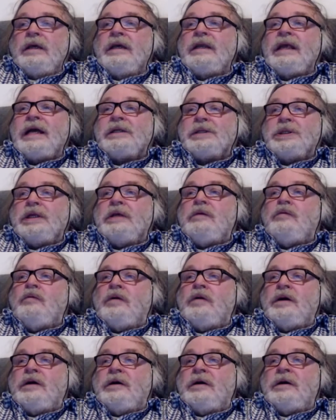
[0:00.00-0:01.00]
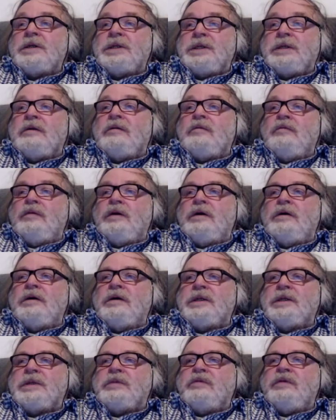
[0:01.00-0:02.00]
it actually works and
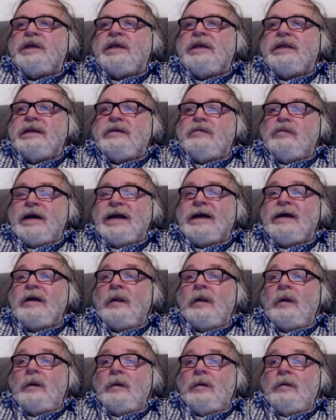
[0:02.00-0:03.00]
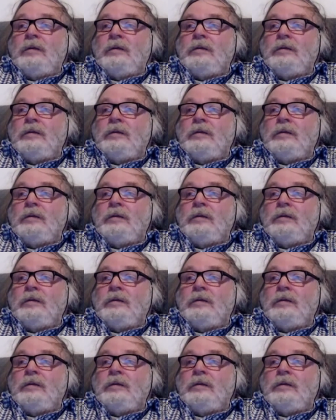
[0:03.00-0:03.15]
works really well.